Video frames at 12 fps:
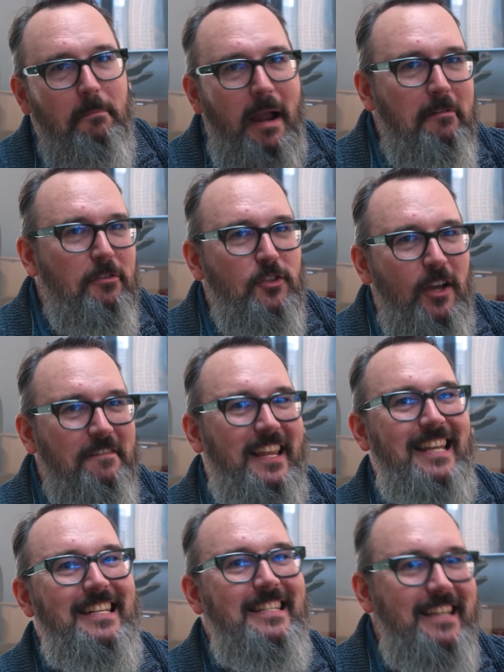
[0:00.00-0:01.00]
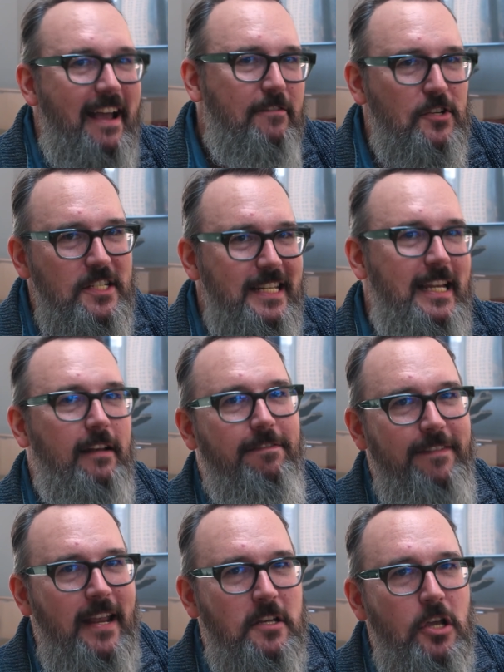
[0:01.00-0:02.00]
Microsoft has never seen
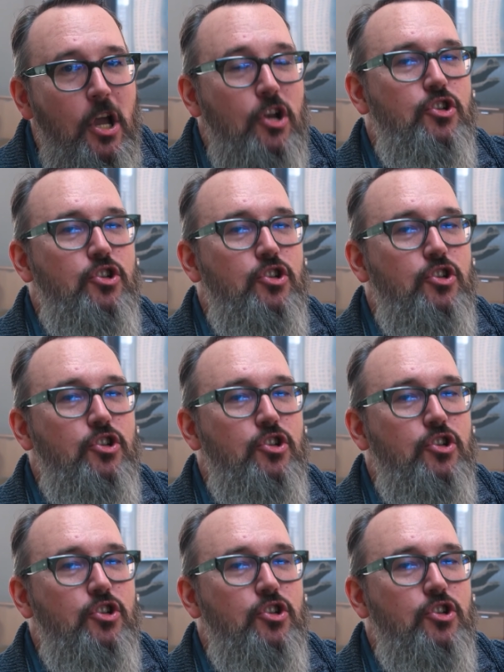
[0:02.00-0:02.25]
fit